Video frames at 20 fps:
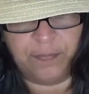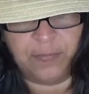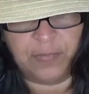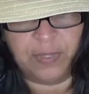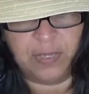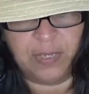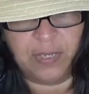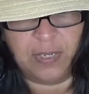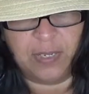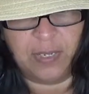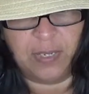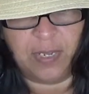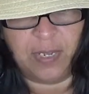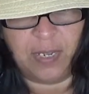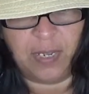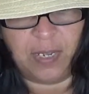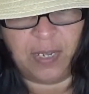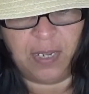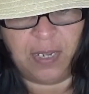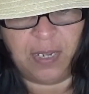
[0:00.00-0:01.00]

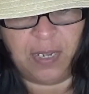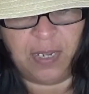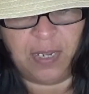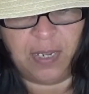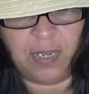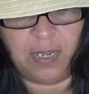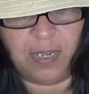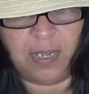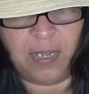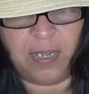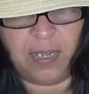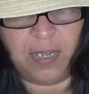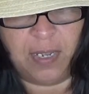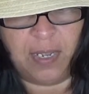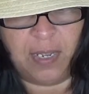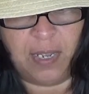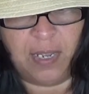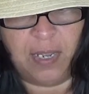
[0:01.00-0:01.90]
[no speech]